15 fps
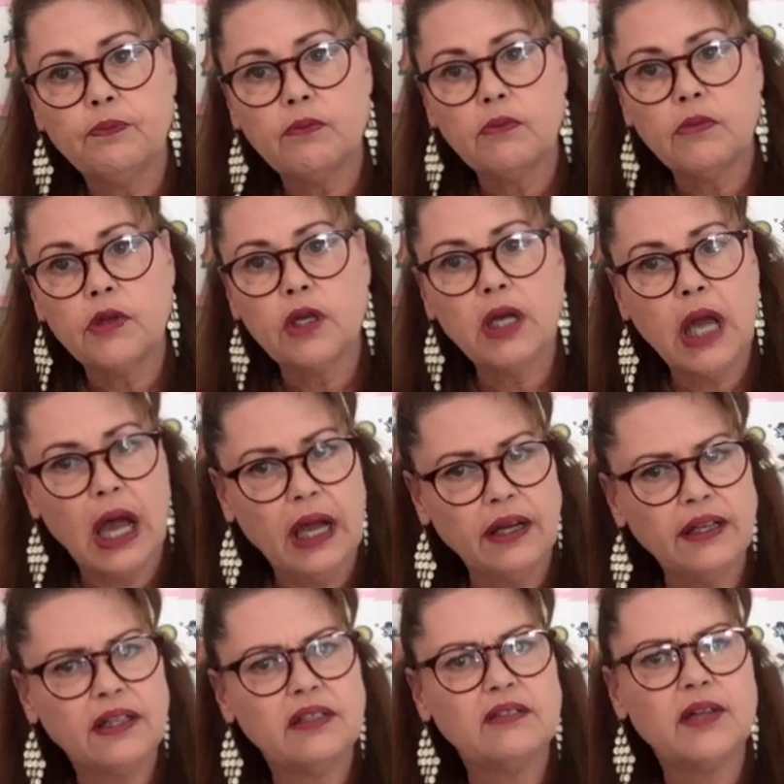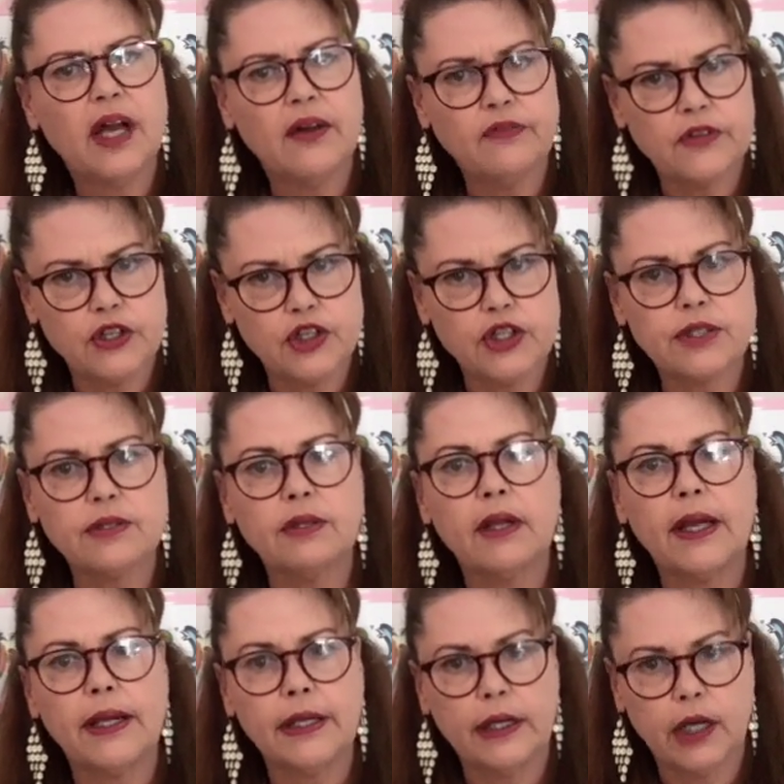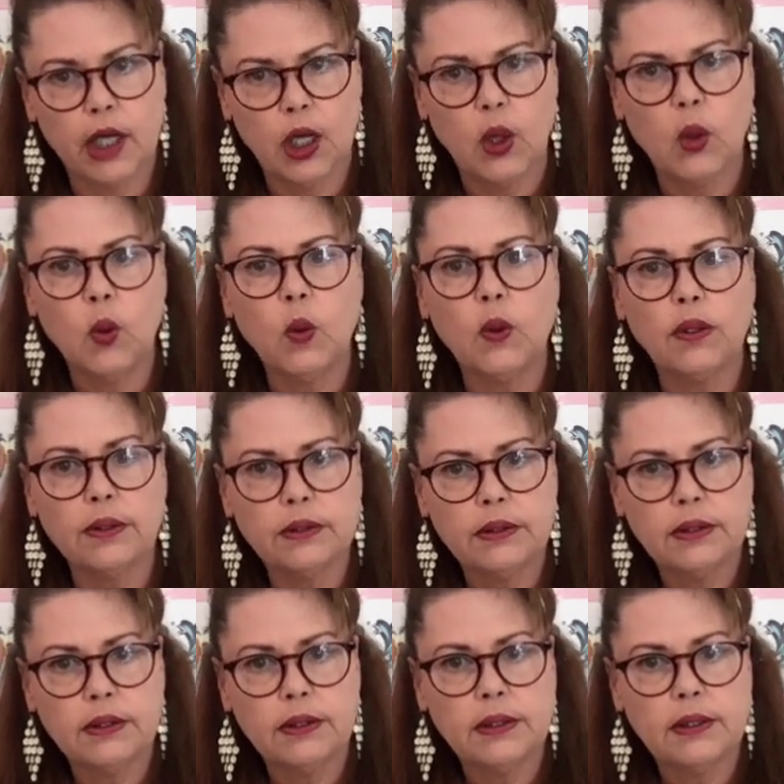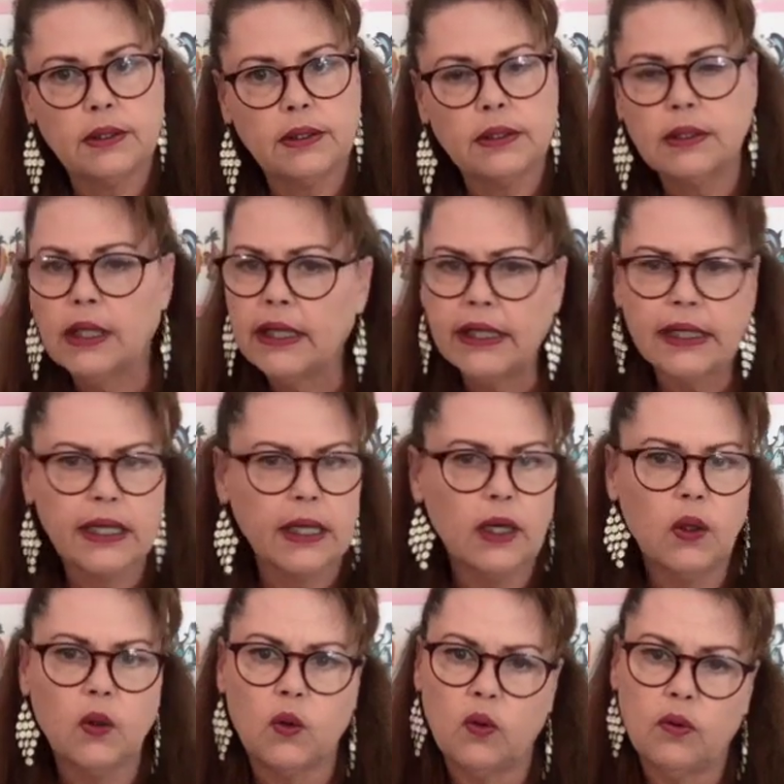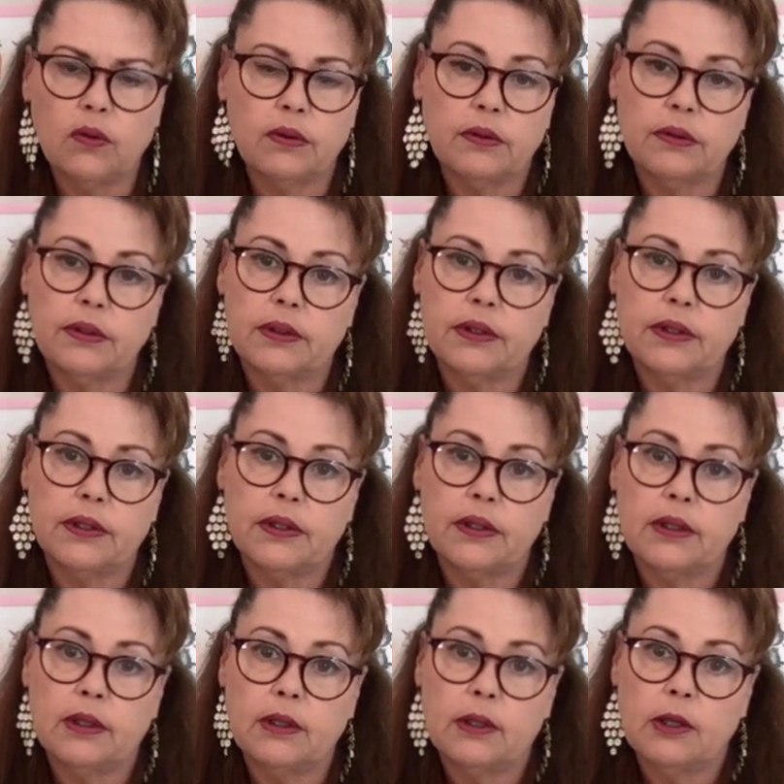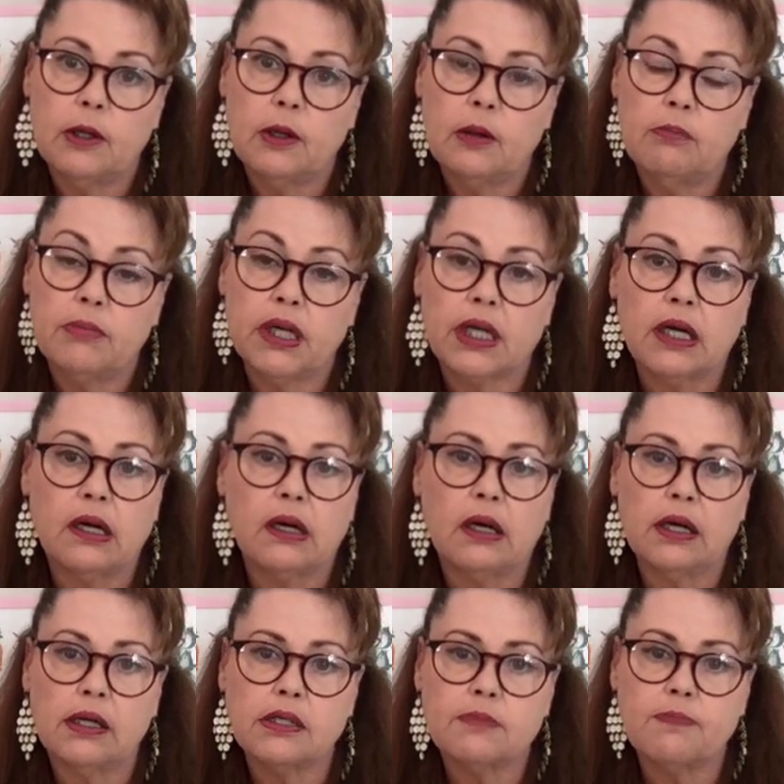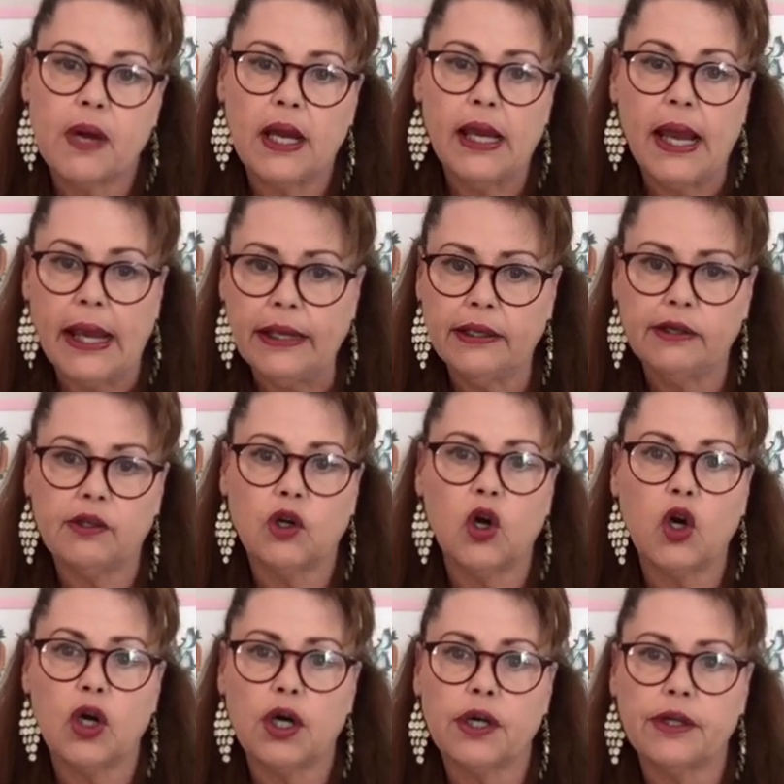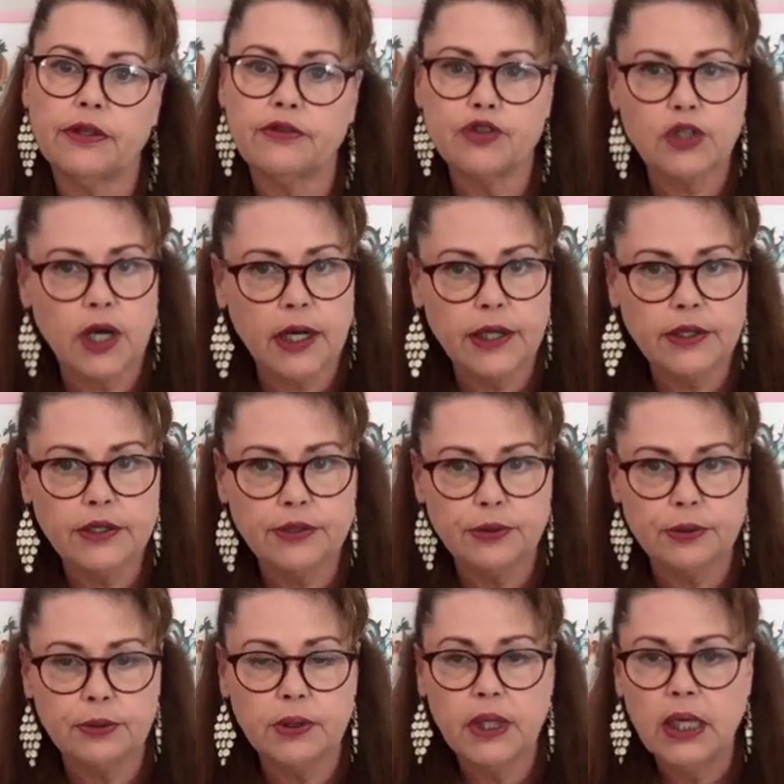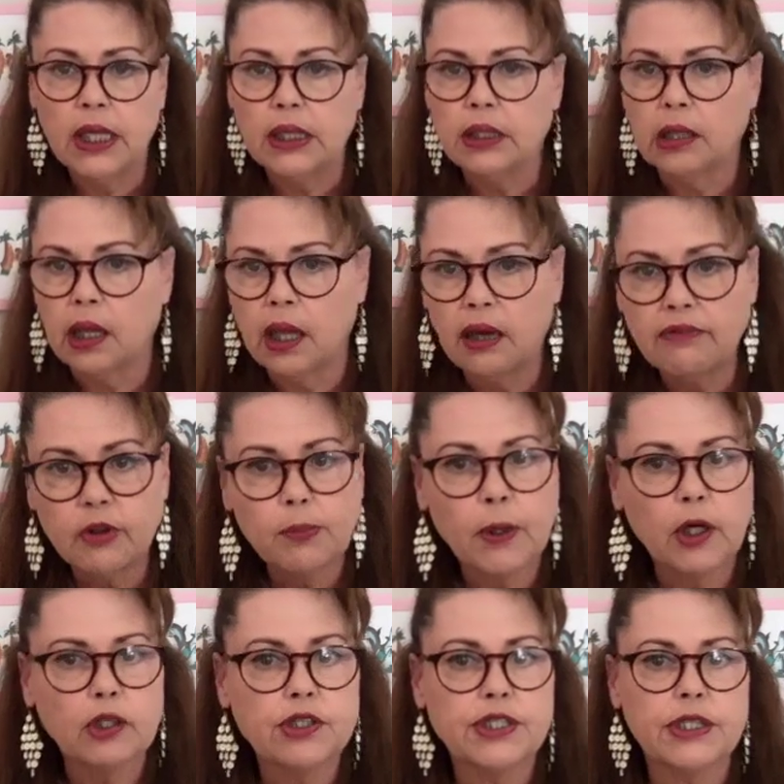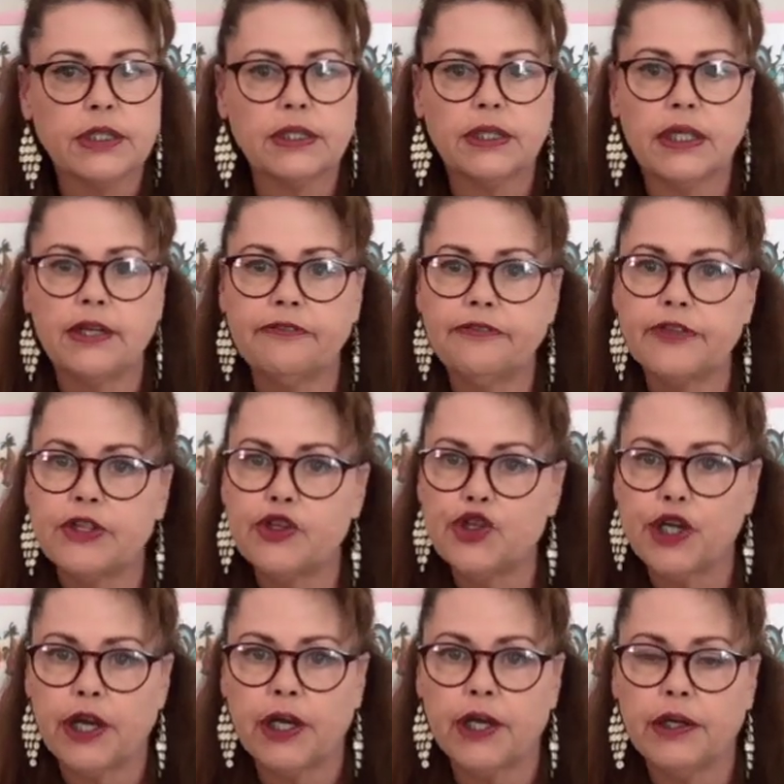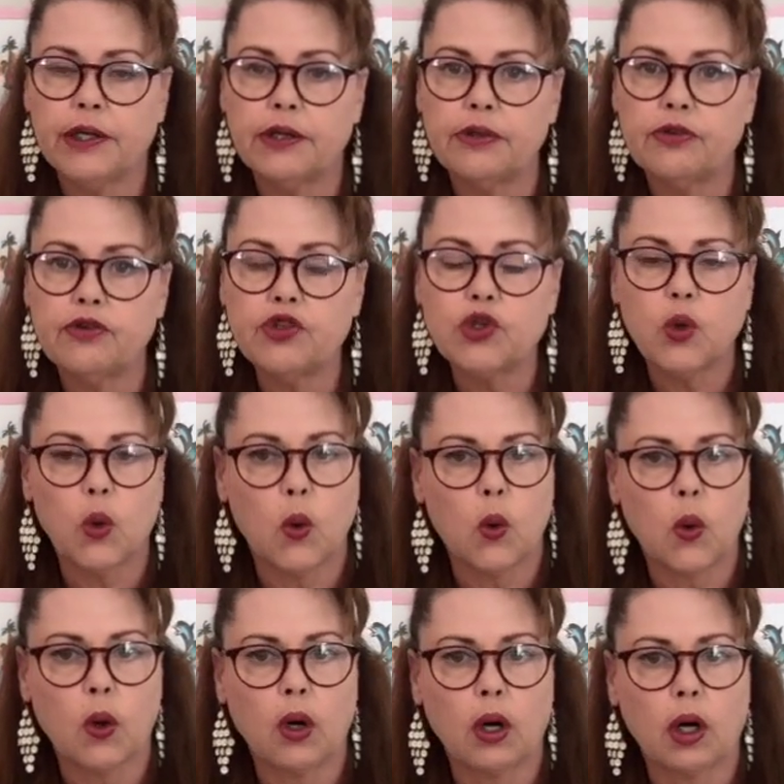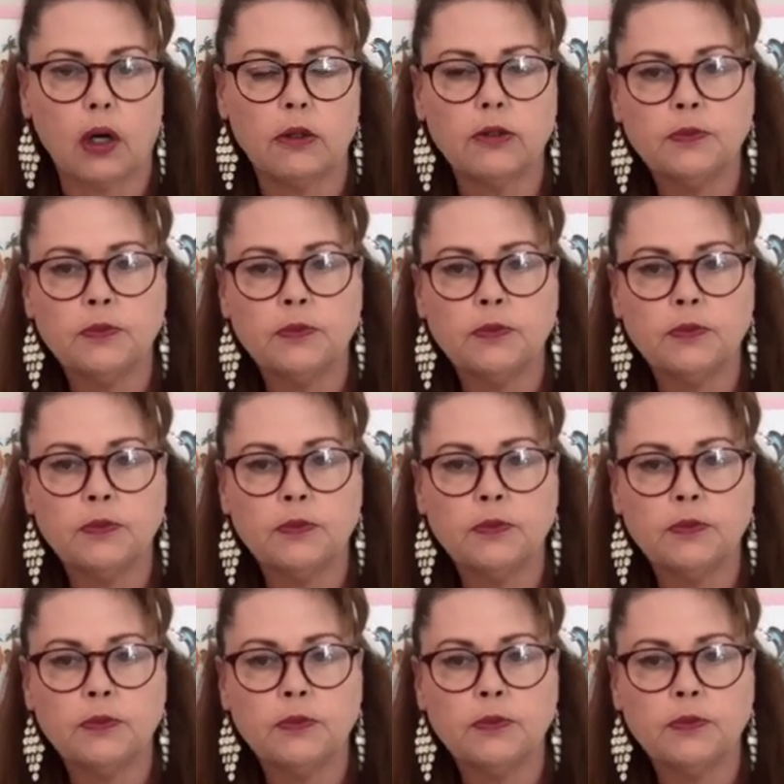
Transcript: you kind of have to just let it go. Let it go. Because by hanging on and trying to love a person enough to change or,